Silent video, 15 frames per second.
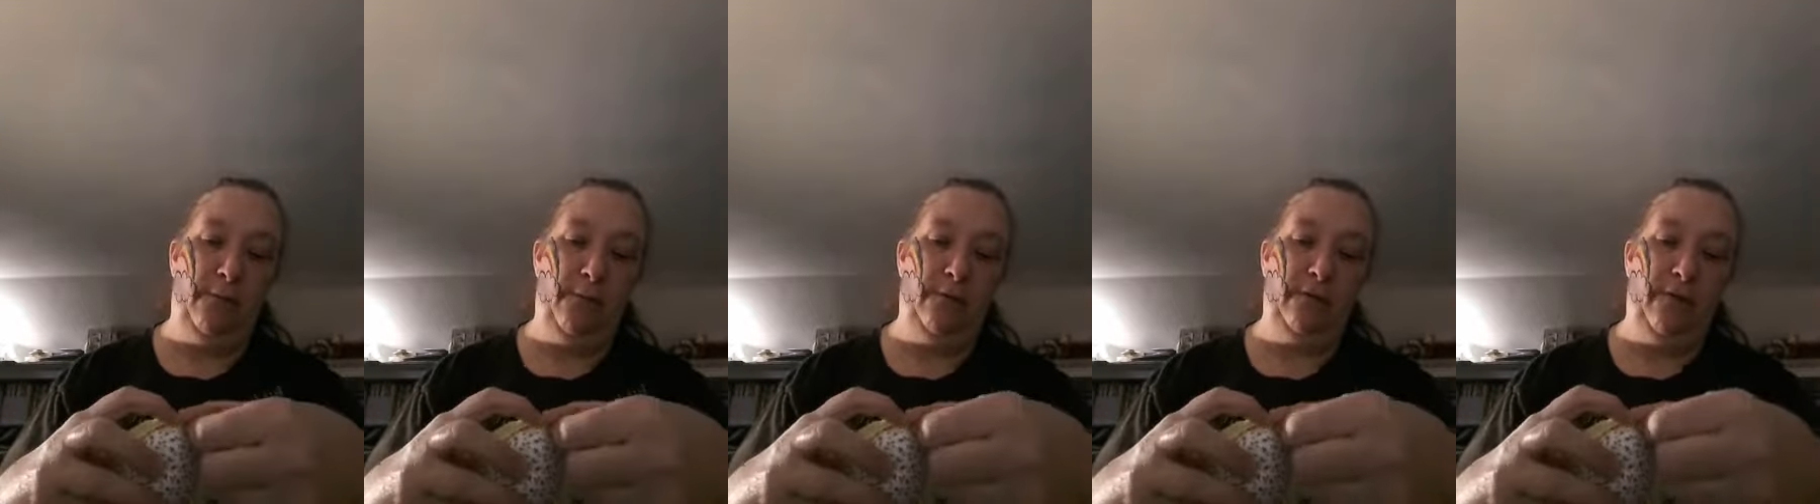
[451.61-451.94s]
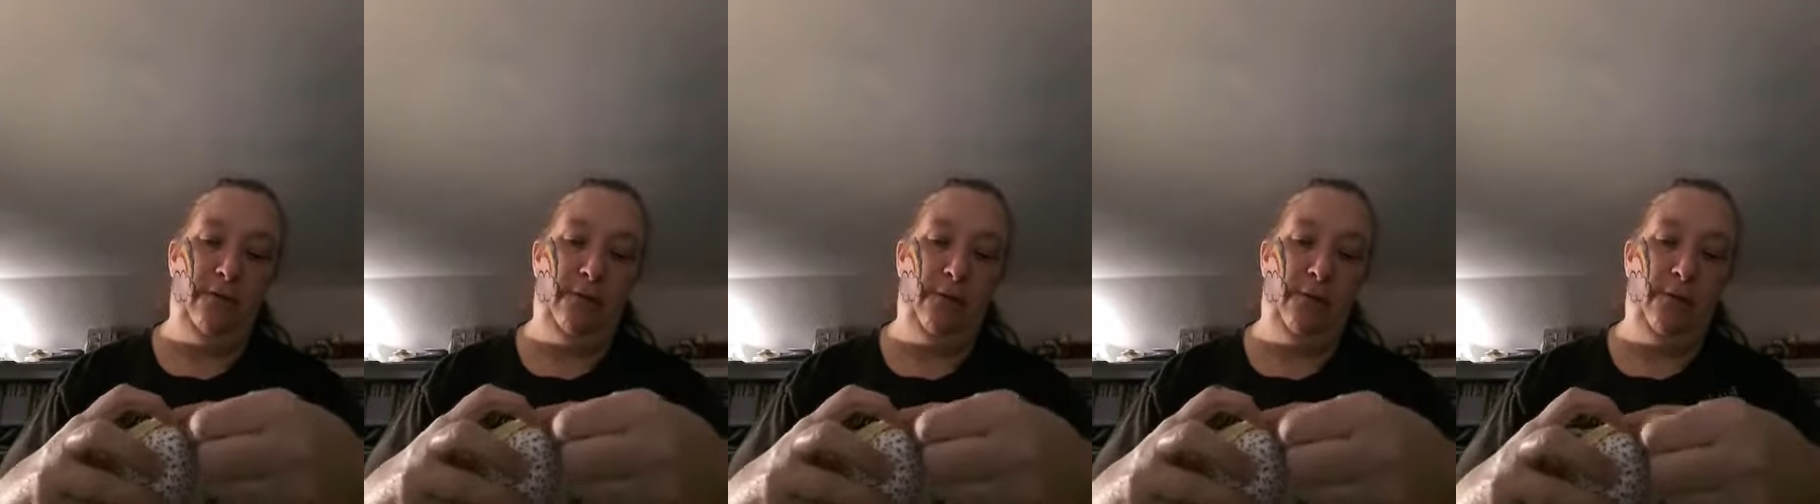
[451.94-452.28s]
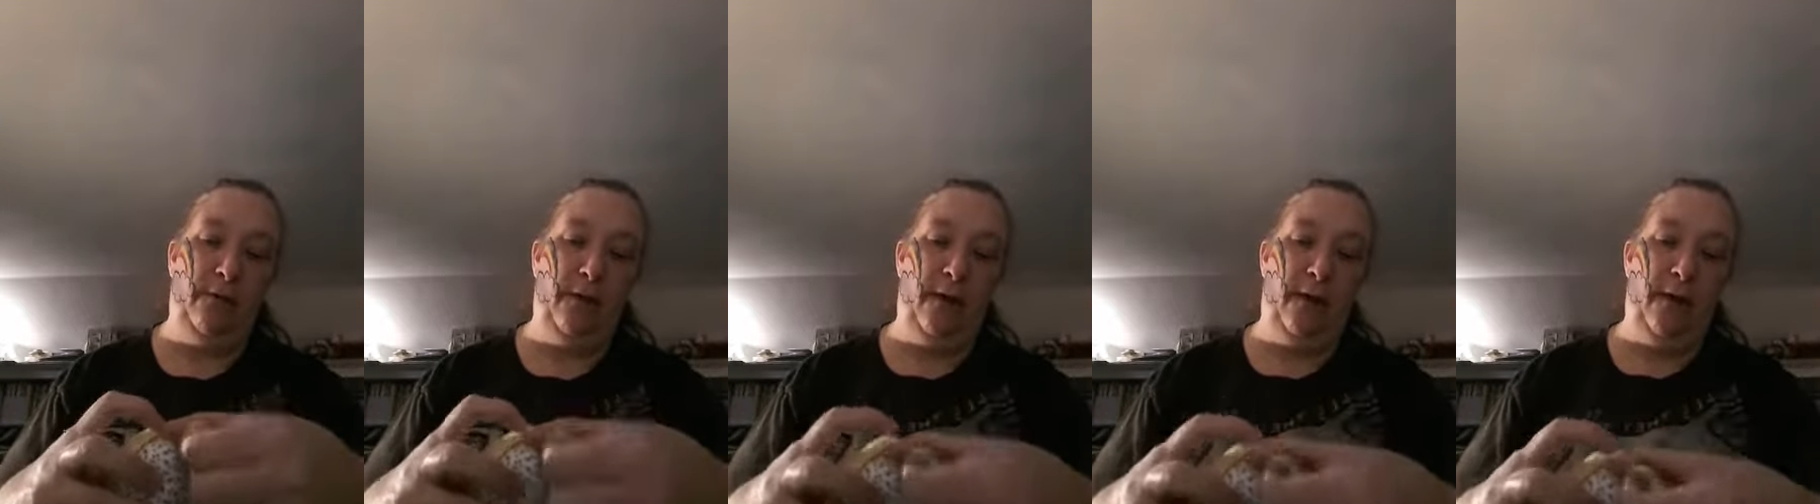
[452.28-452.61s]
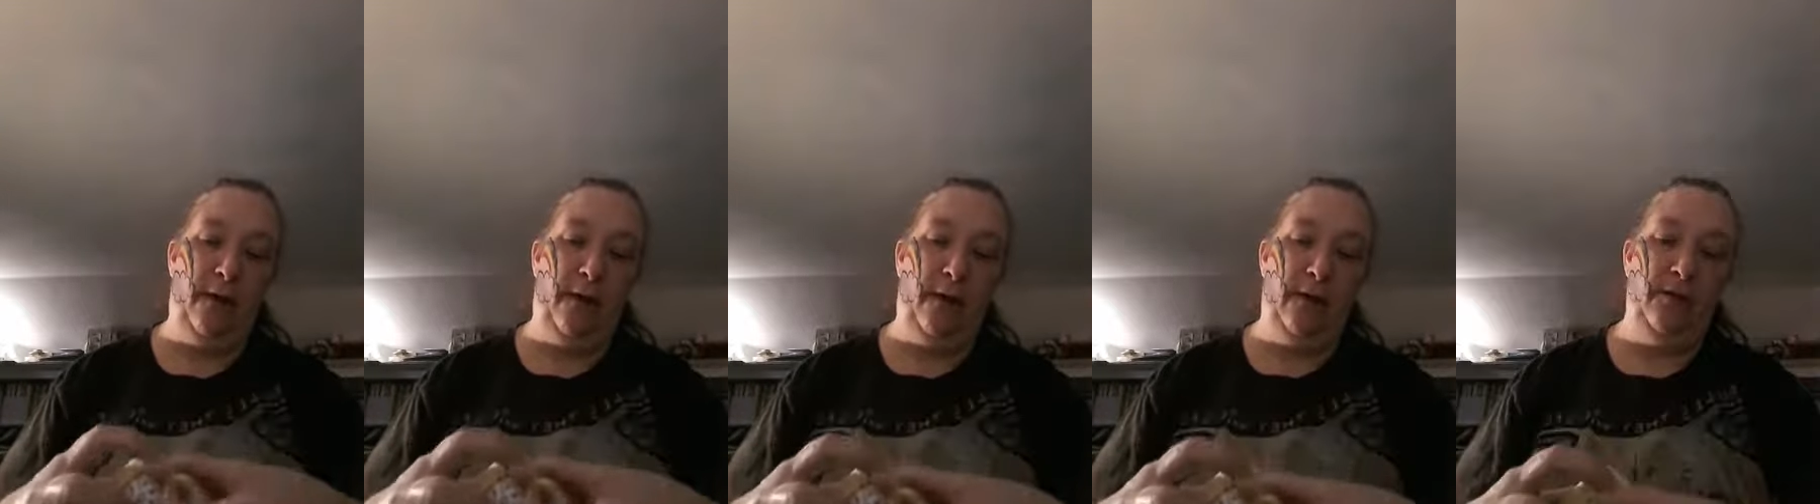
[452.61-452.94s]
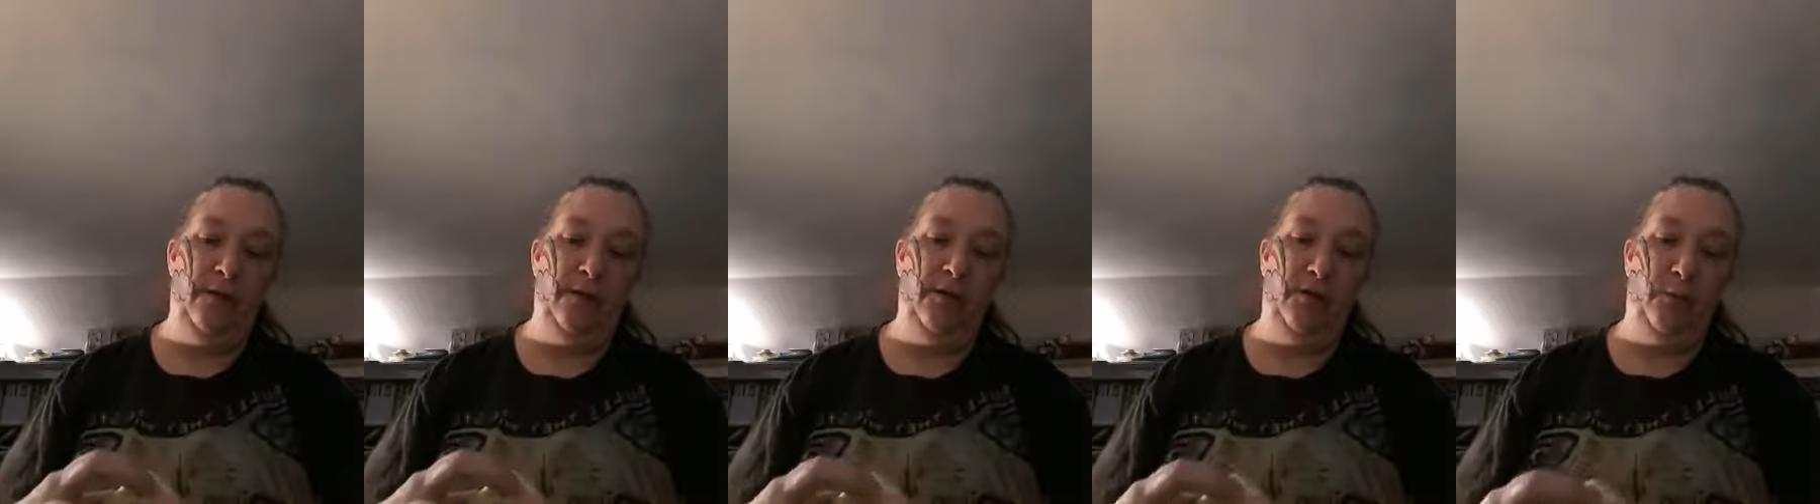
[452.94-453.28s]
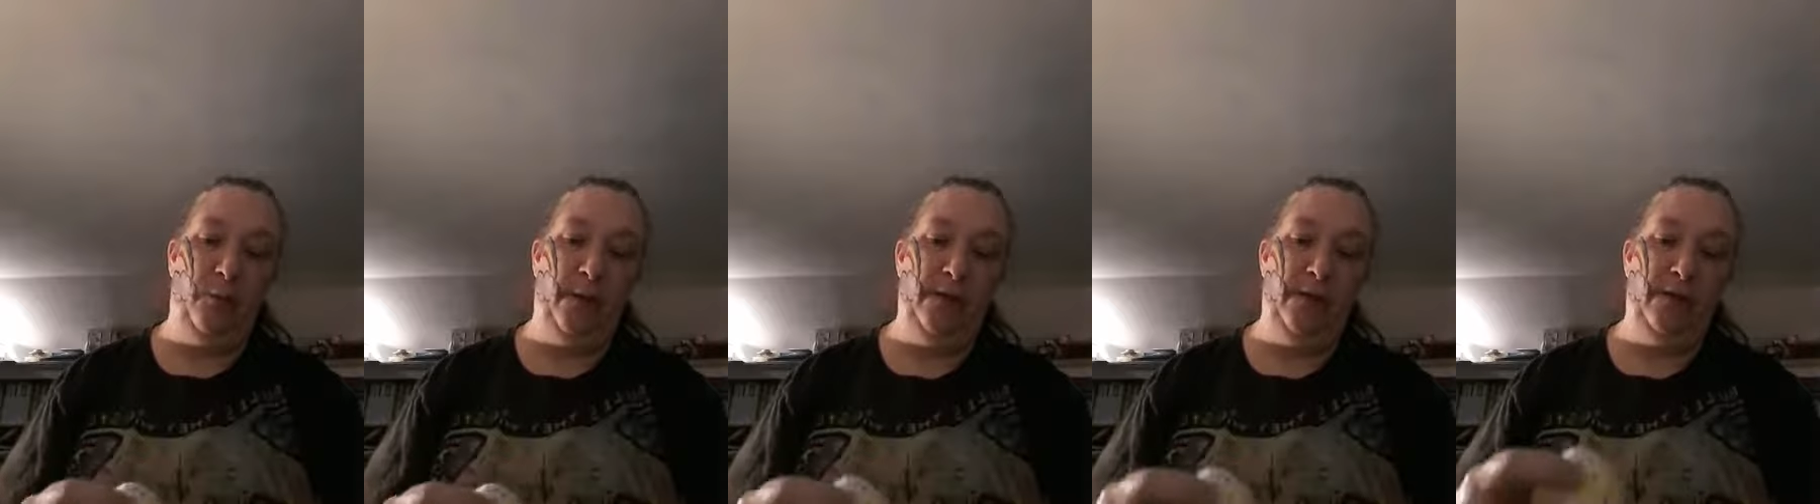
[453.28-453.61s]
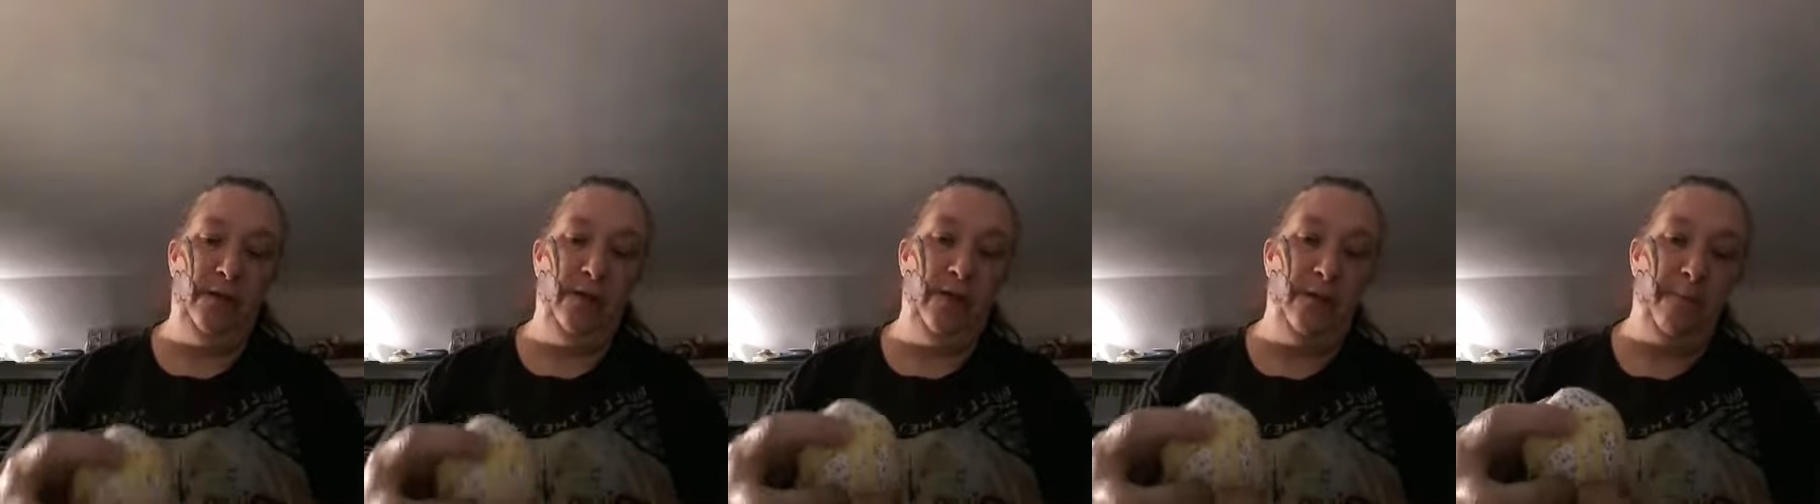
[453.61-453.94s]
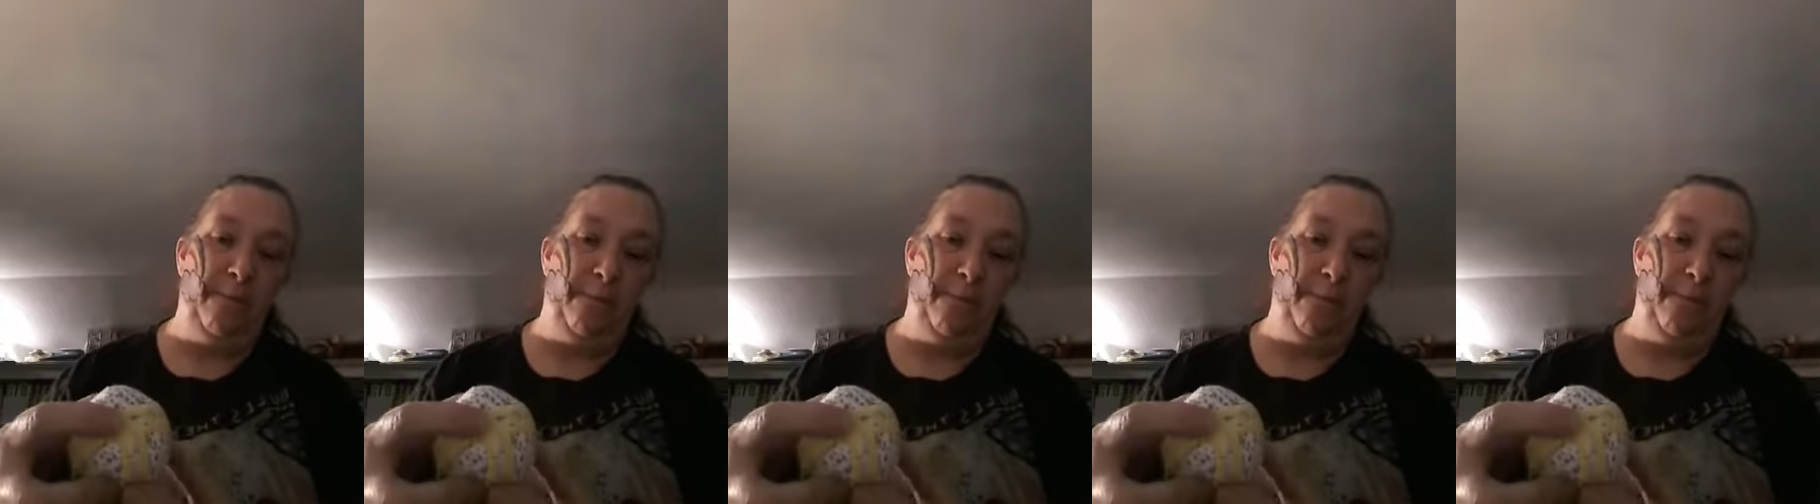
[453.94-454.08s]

because I have I just twist it,